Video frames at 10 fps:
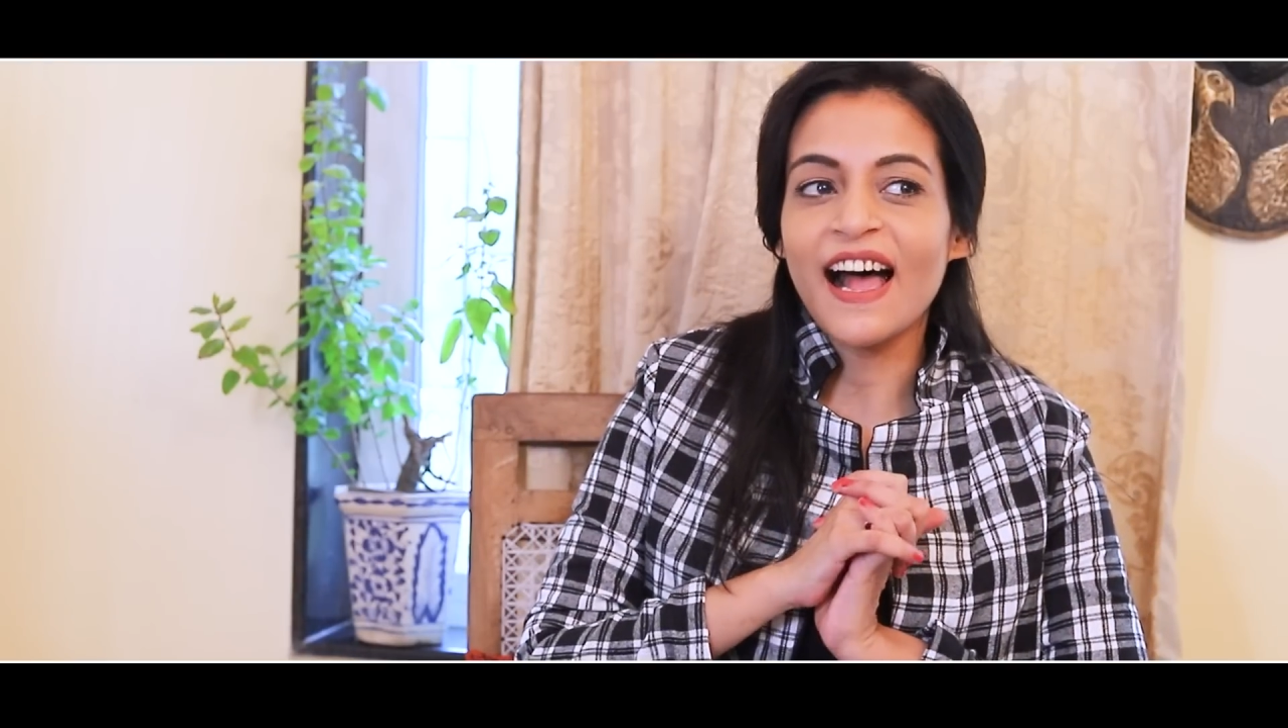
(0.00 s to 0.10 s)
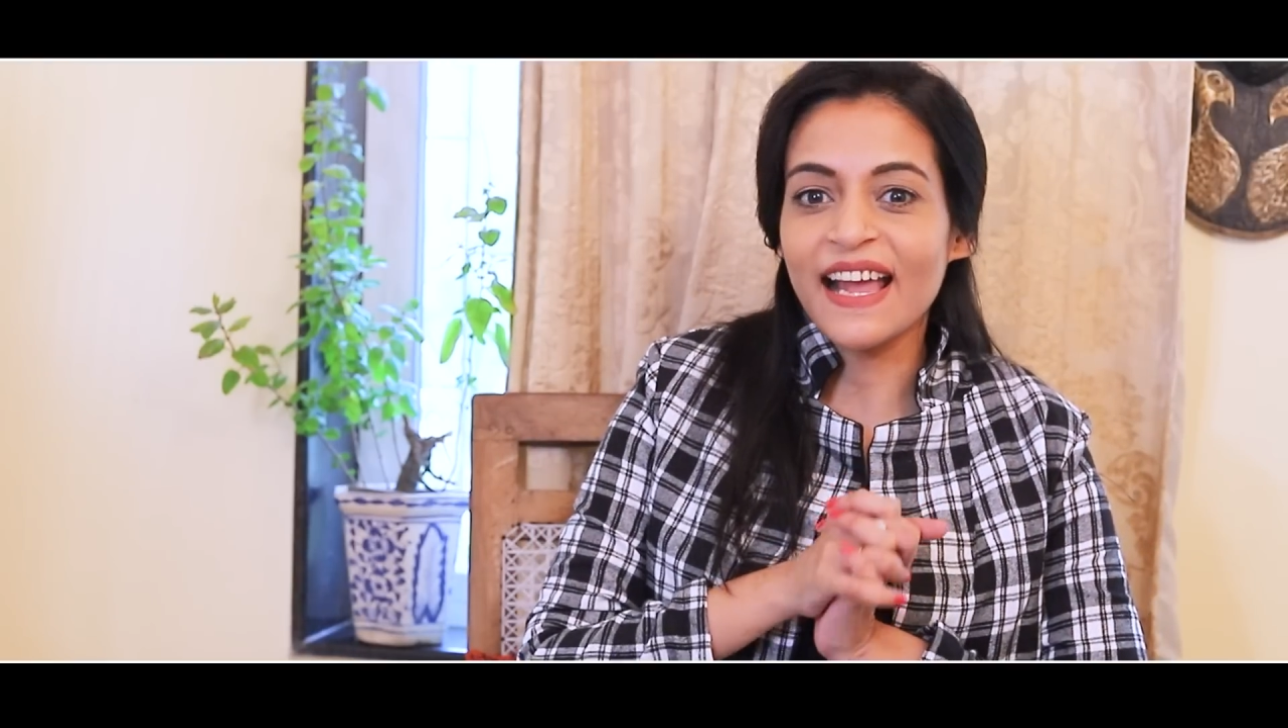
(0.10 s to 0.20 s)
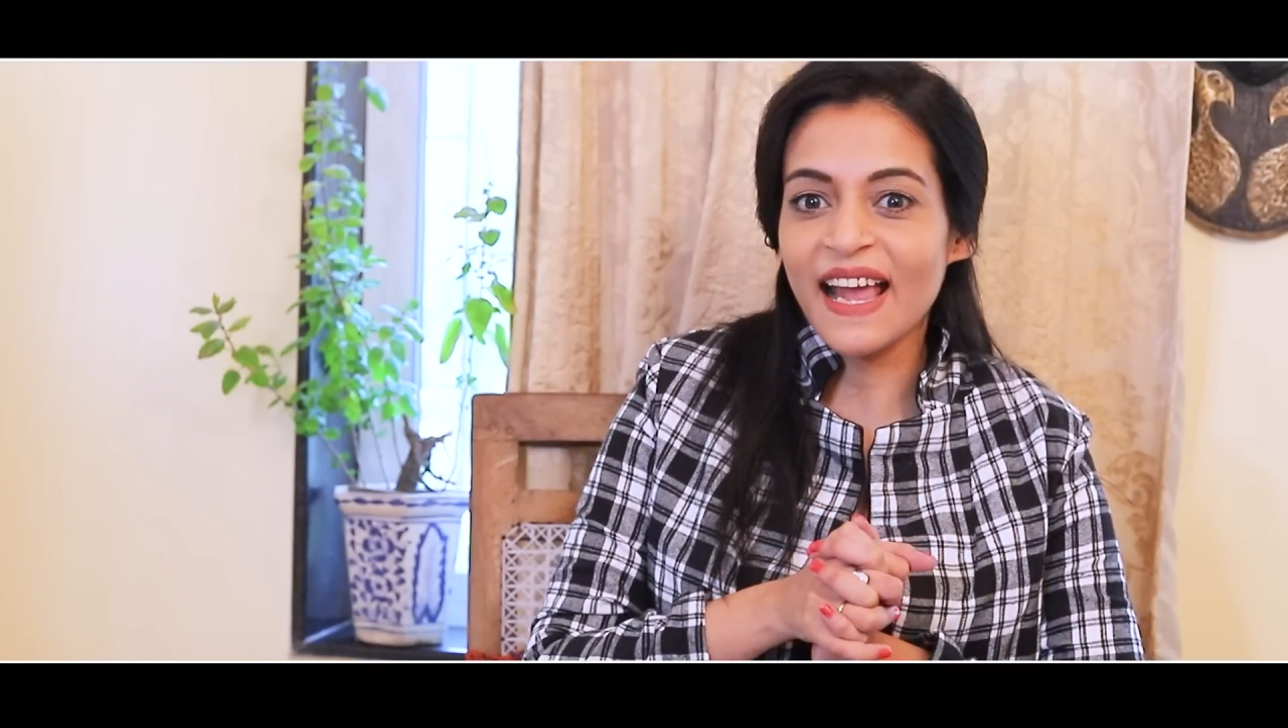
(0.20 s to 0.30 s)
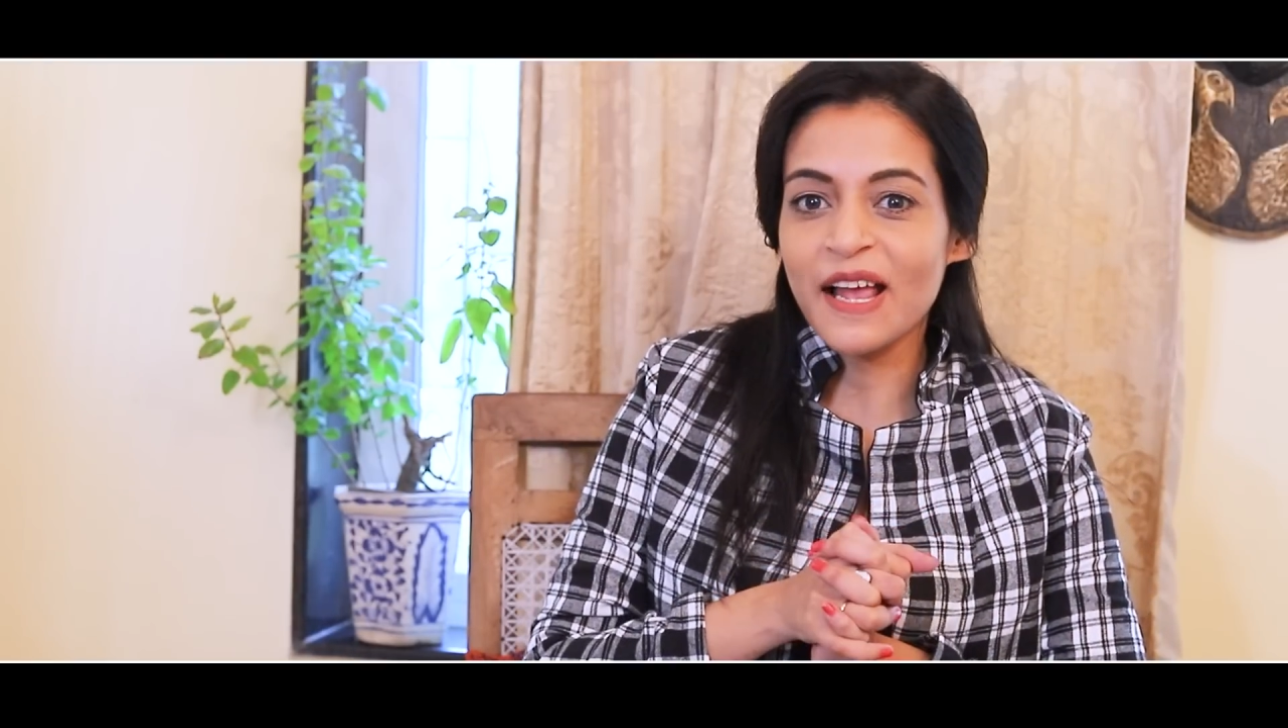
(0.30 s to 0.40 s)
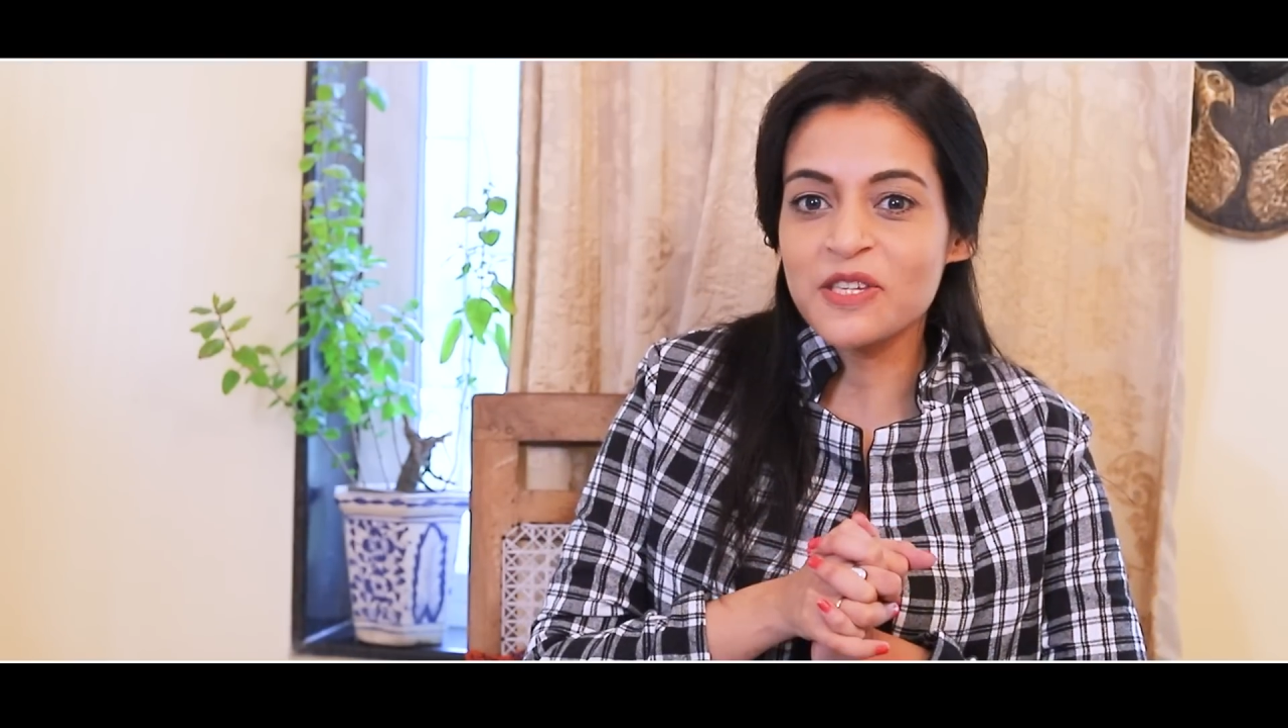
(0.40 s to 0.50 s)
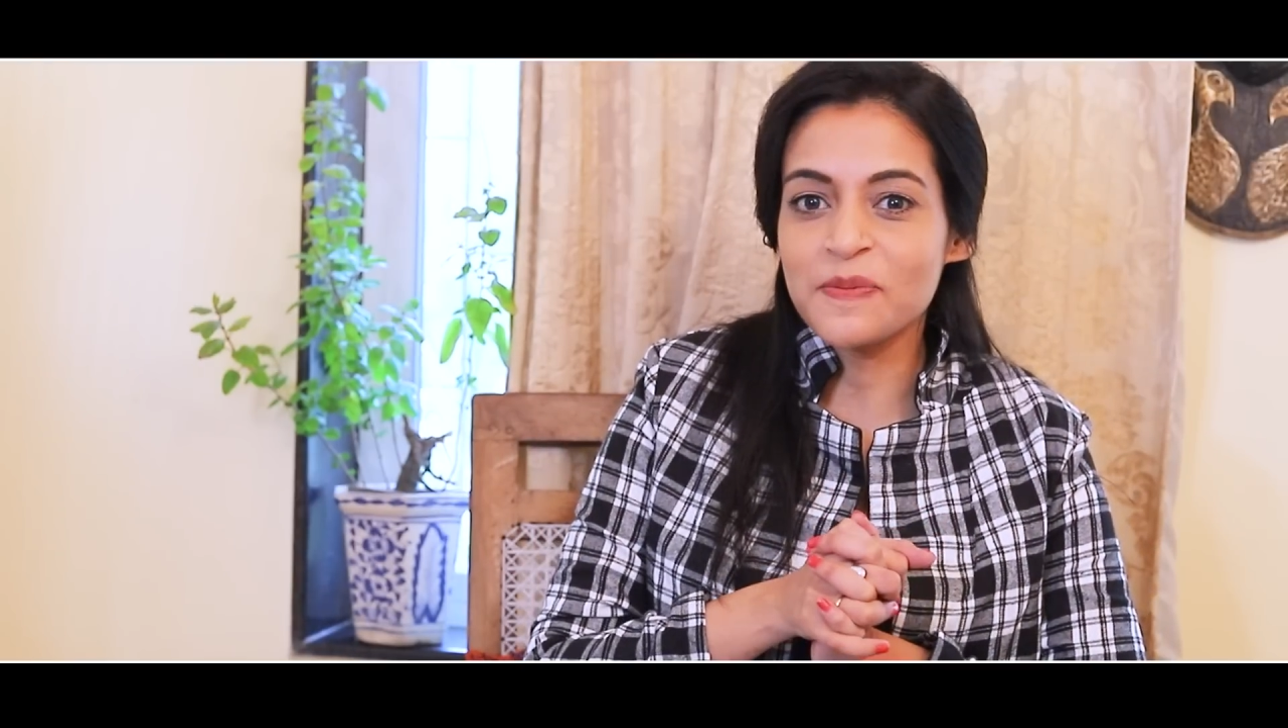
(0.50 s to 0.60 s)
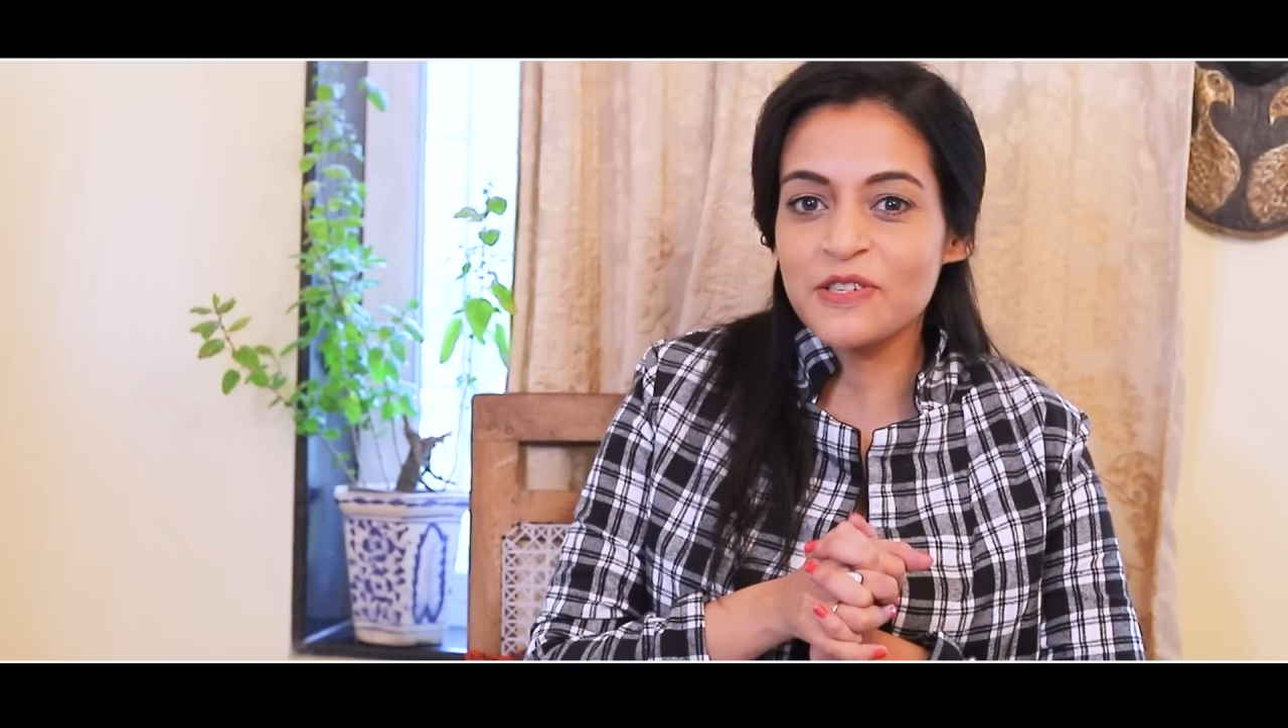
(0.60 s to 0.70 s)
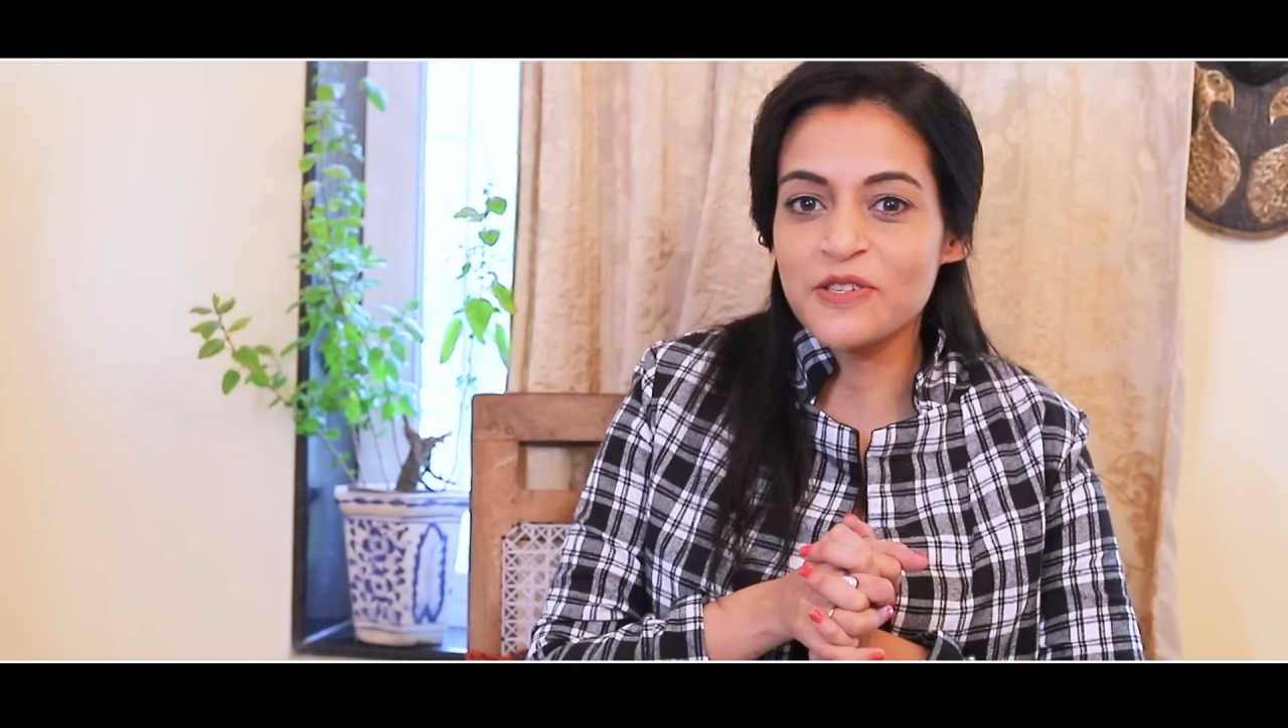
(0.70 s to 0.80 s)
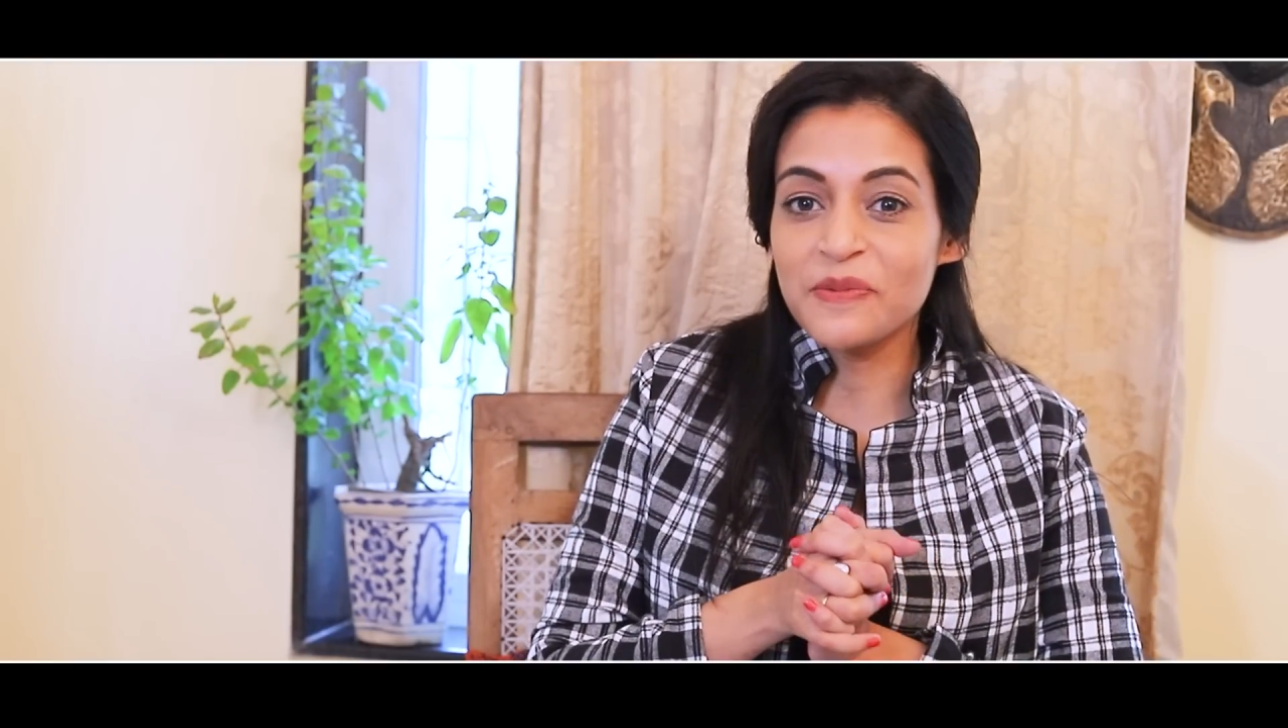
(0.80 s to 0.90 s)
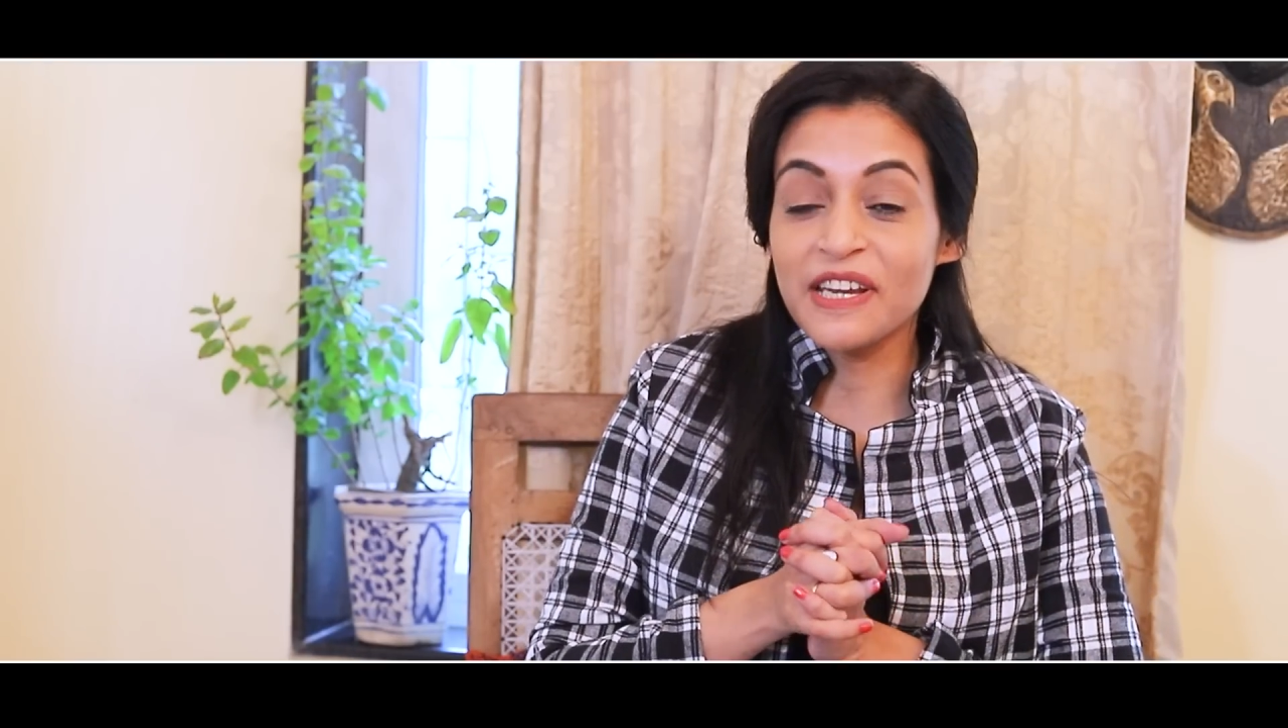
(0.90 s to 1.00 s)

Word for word: I aspire to